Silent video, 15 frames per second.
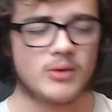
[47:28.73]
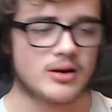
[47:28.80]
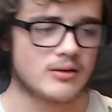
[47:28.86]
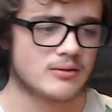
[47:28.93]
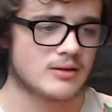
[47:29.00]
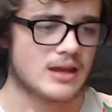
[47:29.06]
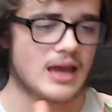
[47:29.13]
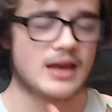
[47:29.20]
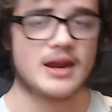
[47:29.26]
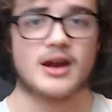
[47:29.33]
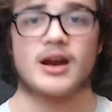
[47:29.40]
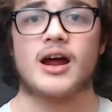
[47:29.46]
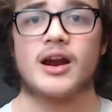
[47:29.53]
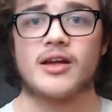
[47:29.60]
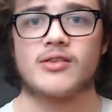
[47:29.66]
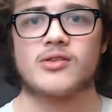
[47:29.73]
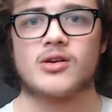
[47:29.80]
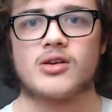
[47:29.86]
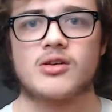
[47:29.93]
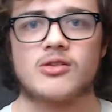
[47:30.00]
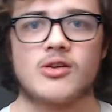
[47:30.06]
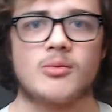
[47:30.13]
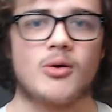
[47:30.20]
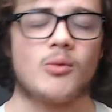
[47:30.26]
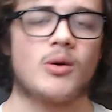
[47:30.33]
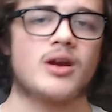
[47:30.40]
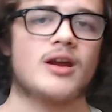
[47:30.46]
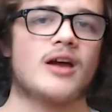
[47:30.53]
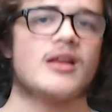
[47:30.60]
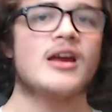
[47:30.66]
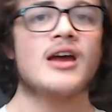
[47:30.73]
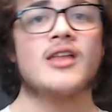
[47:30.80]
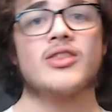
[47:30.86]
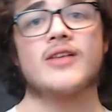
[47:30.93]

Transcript: when gaining an audience on YouTube or whatnot,